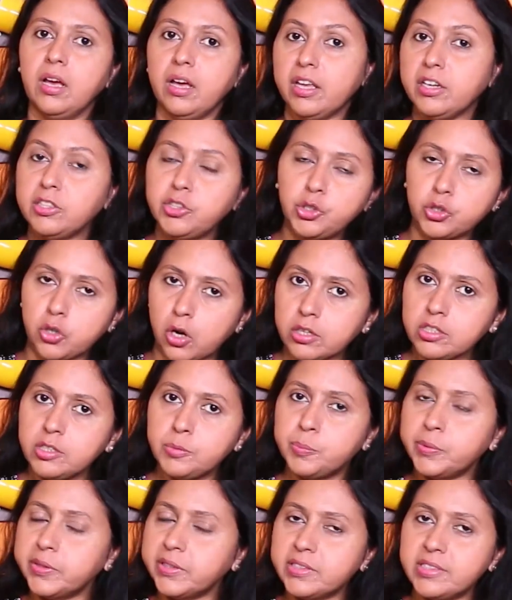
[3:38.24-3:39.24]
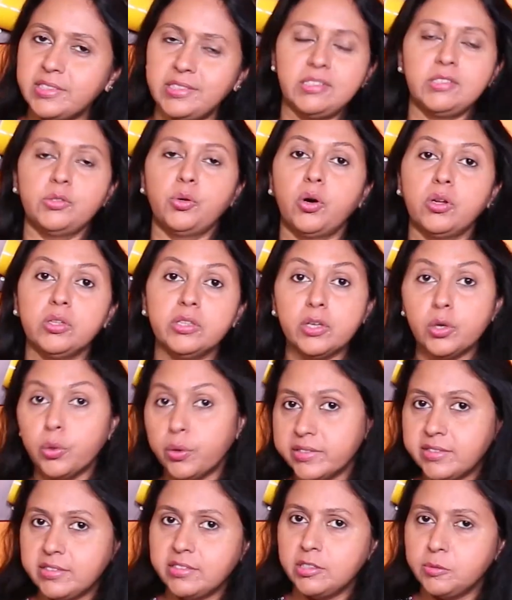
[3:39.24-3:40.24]
In short spurts on the
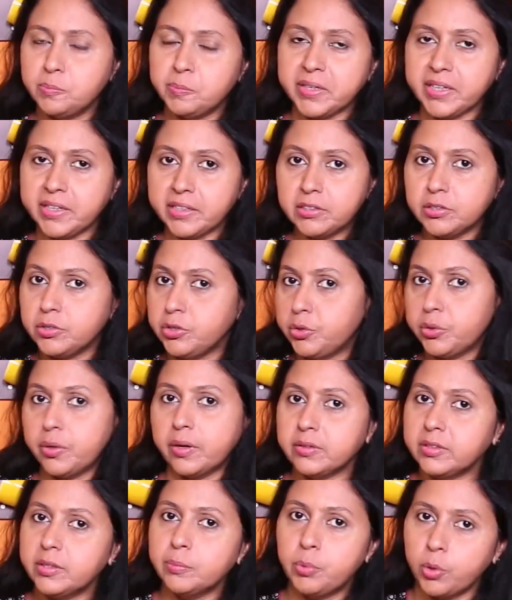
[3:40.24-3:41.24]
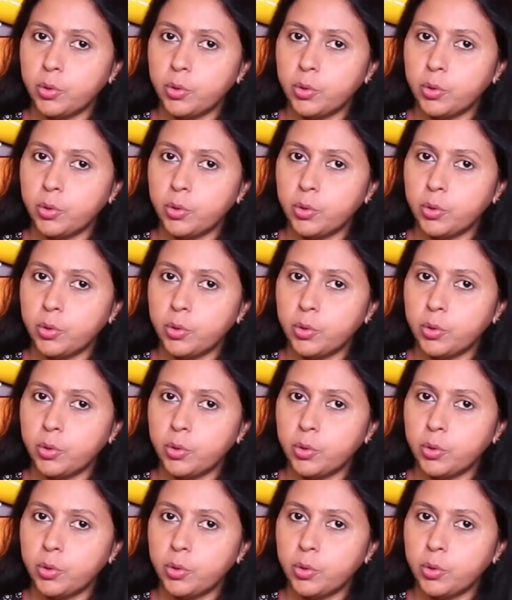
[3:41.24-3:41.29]
lowest speed throughout the